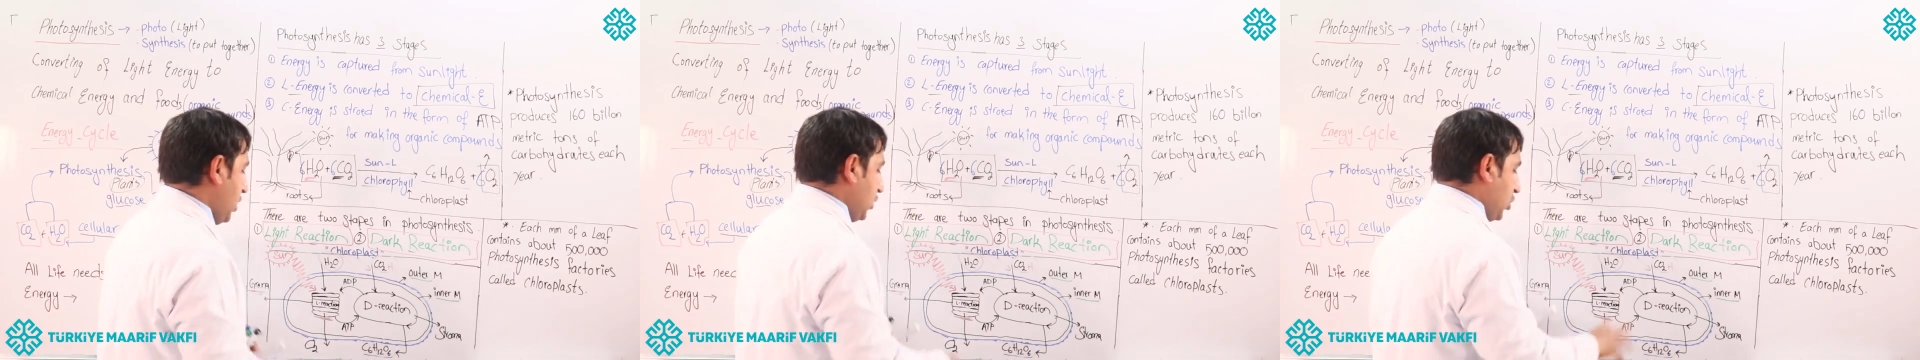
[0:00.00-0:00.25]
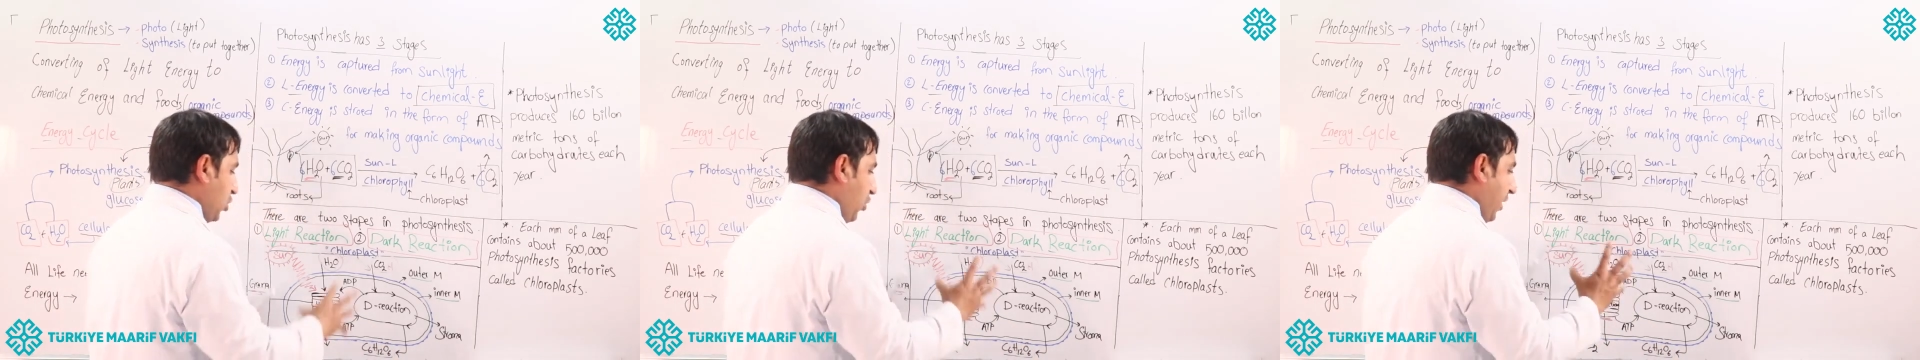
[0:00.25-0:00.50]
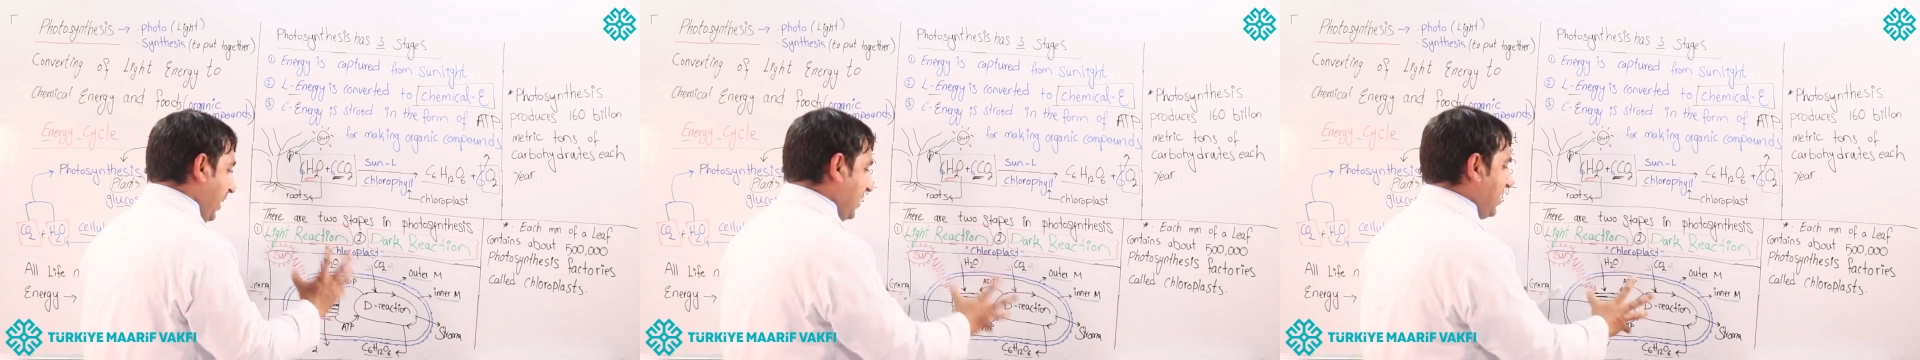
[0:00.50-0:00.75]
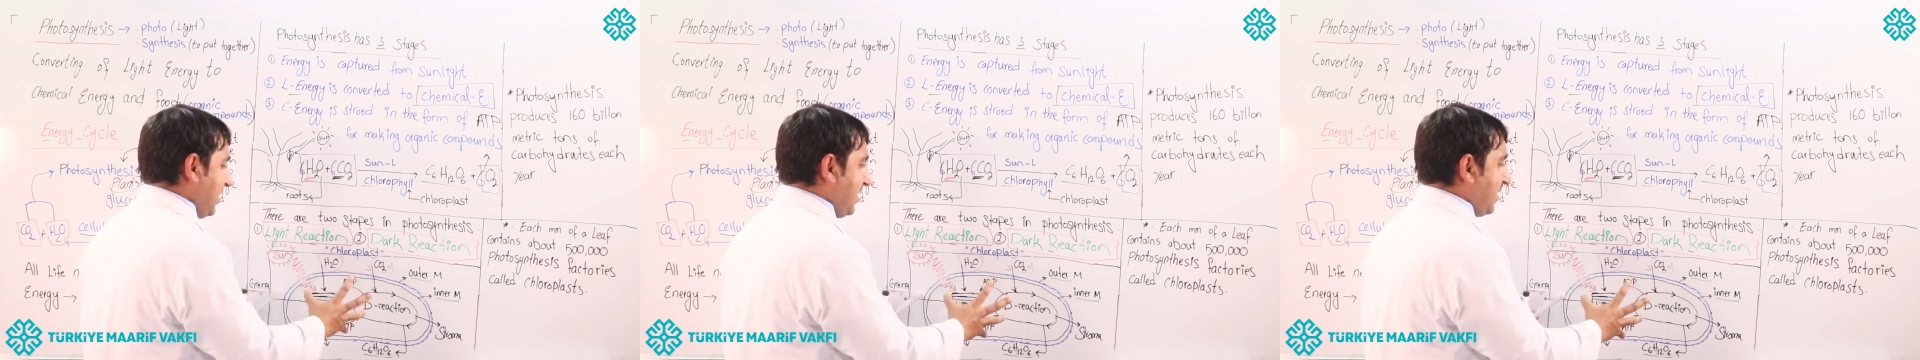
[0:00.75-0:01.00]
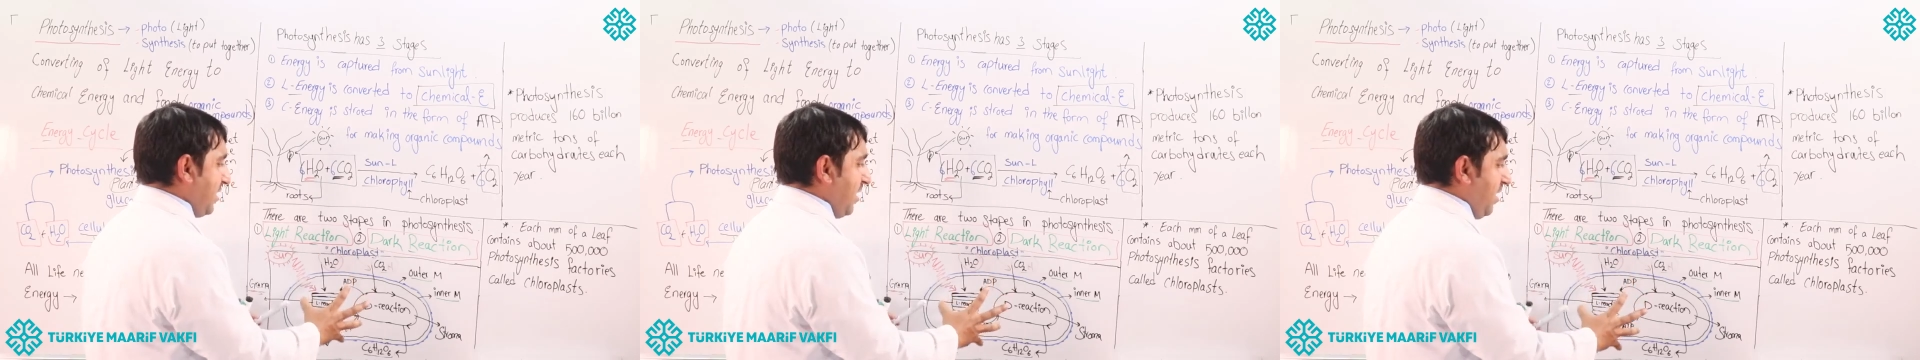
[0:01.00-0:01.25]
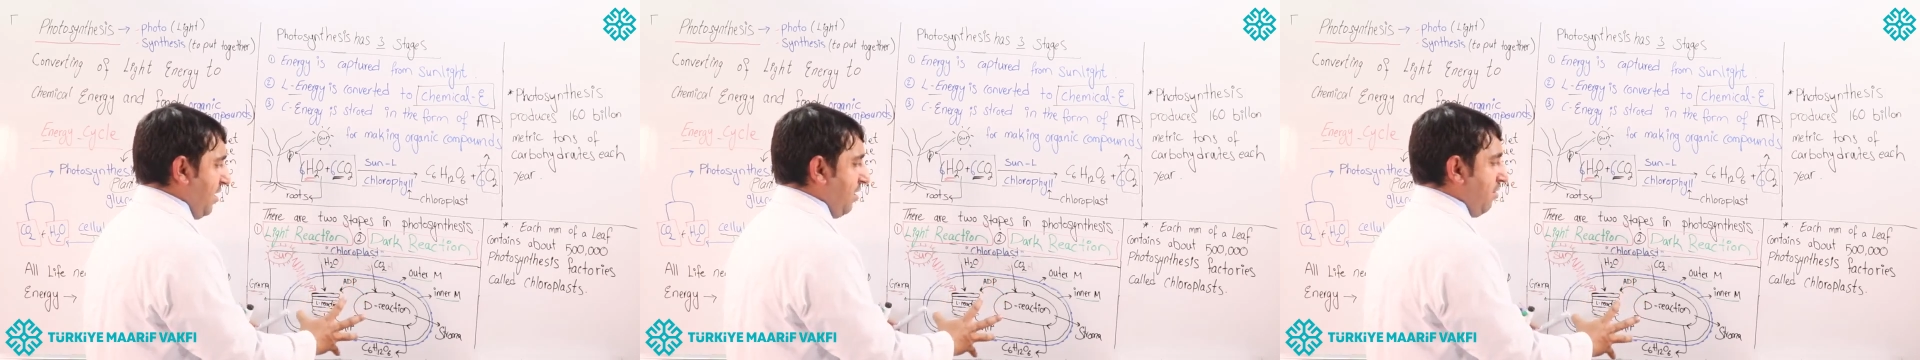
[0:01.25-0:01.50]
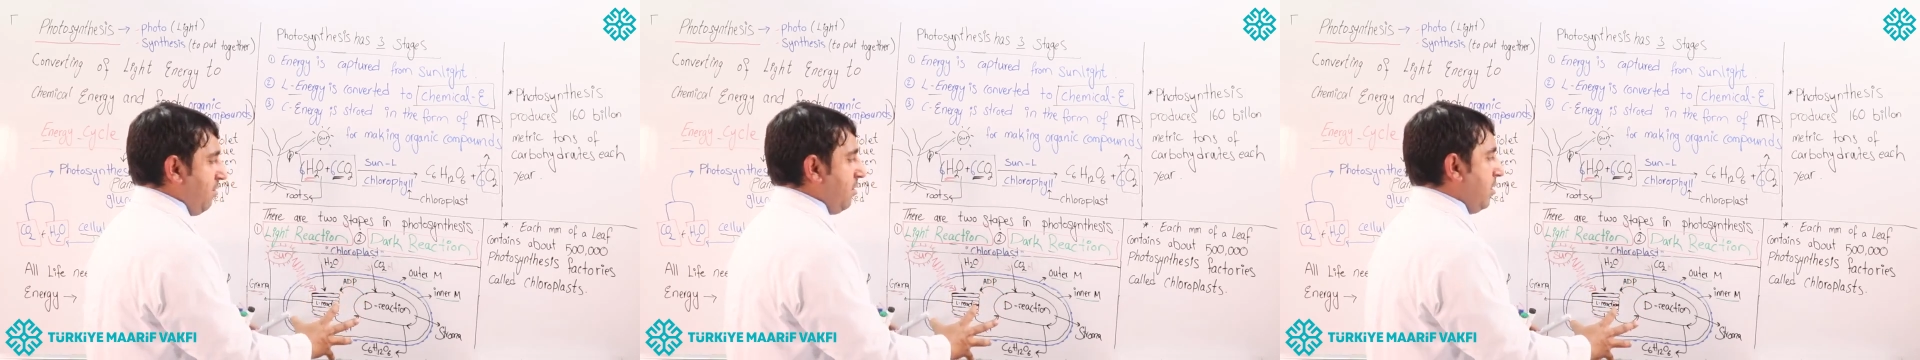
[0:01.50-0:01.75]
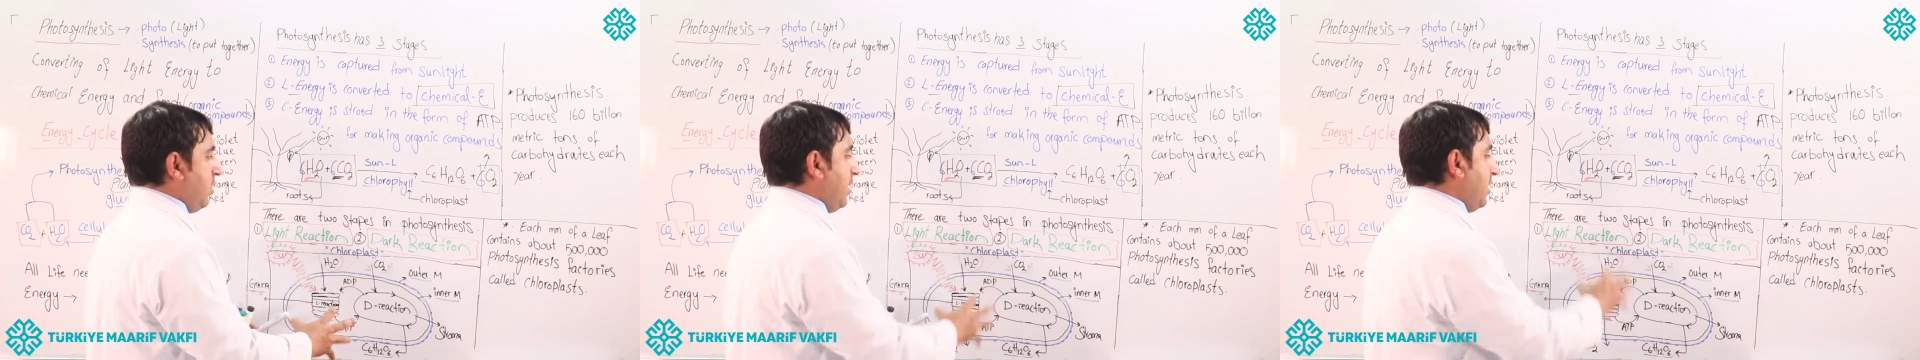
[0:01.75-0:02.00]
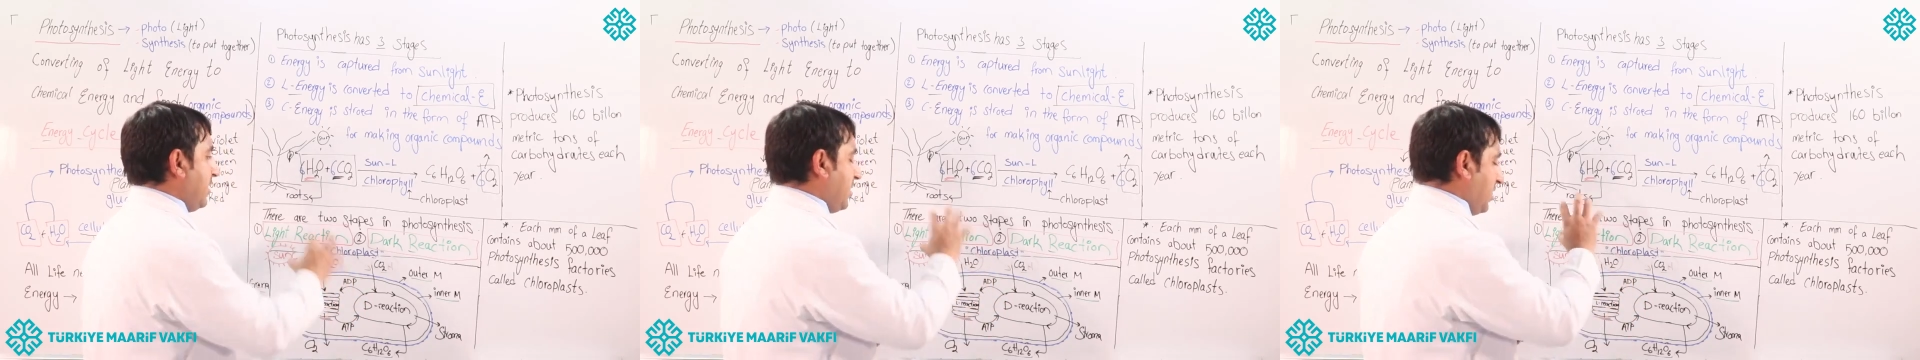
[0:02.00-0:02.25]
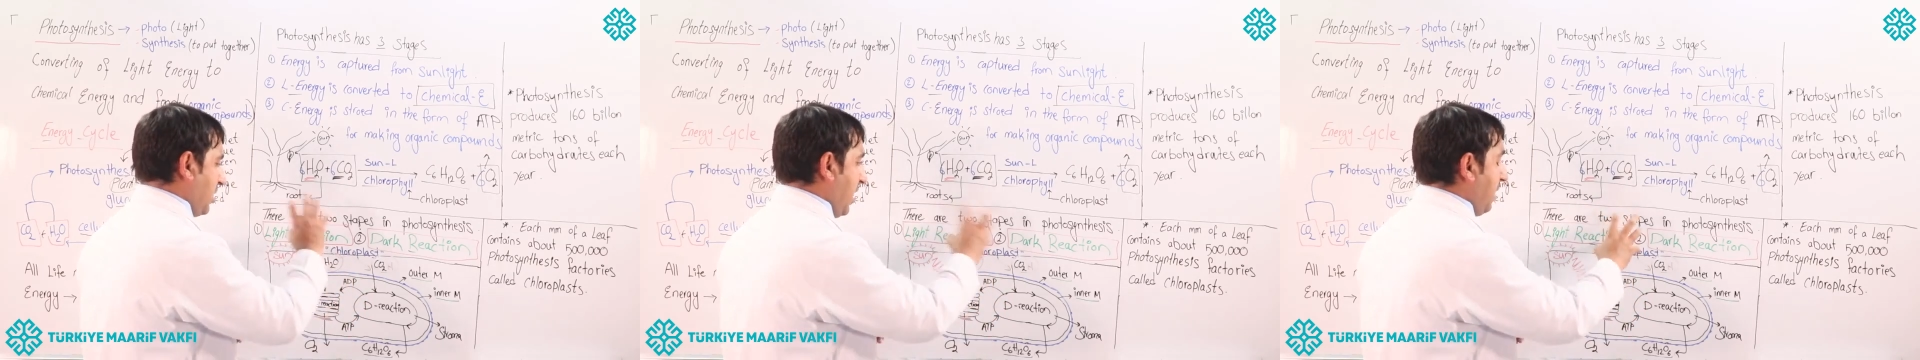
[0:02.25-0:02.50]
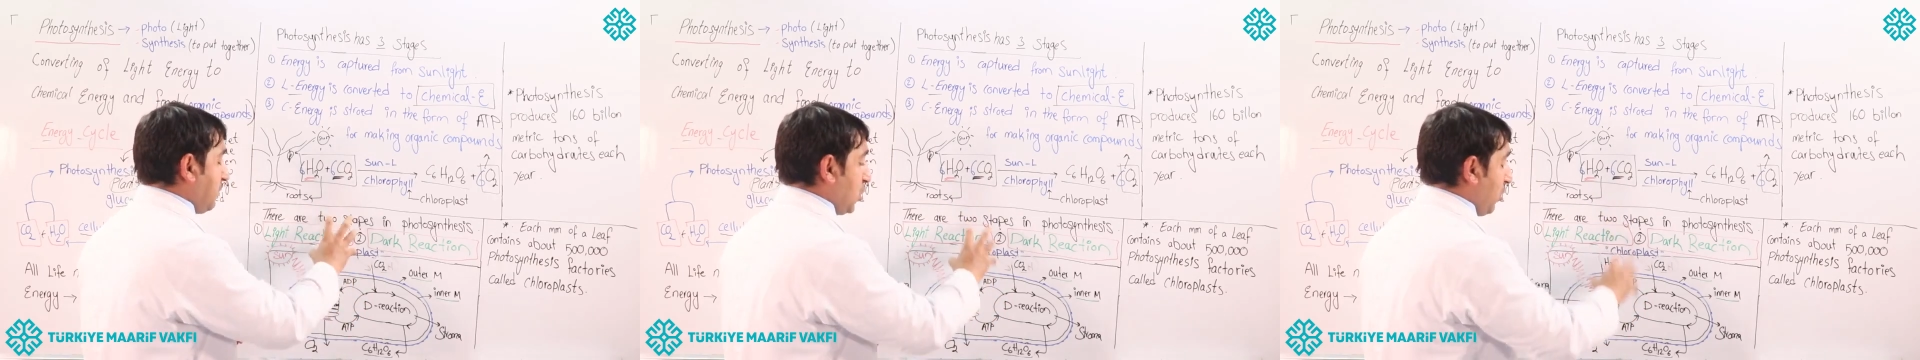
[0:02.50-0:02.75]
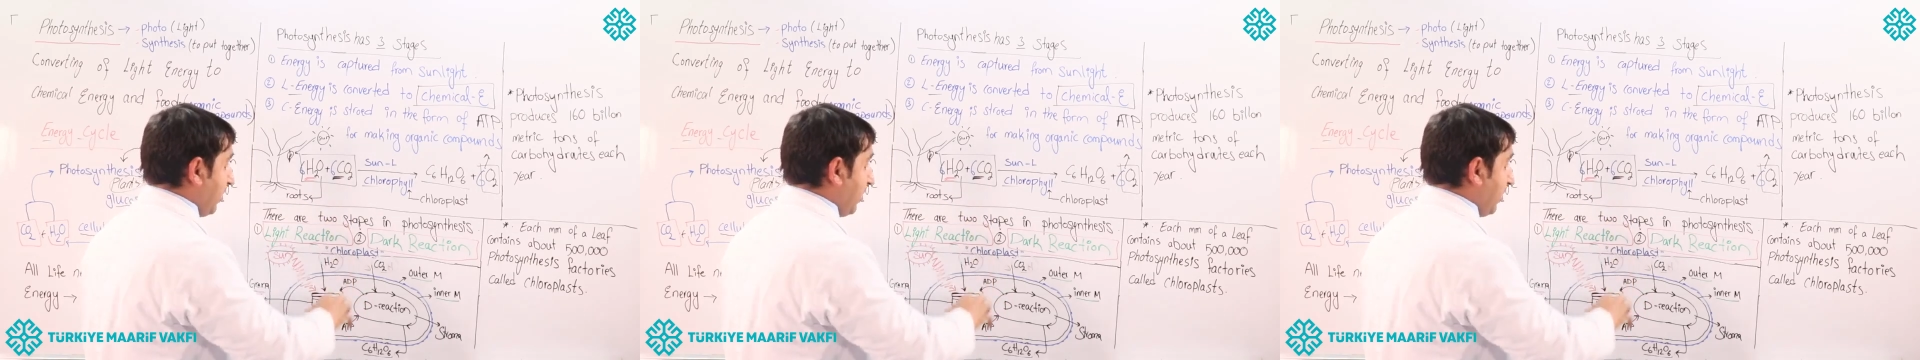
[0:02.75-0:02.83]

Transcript: So it is the steps,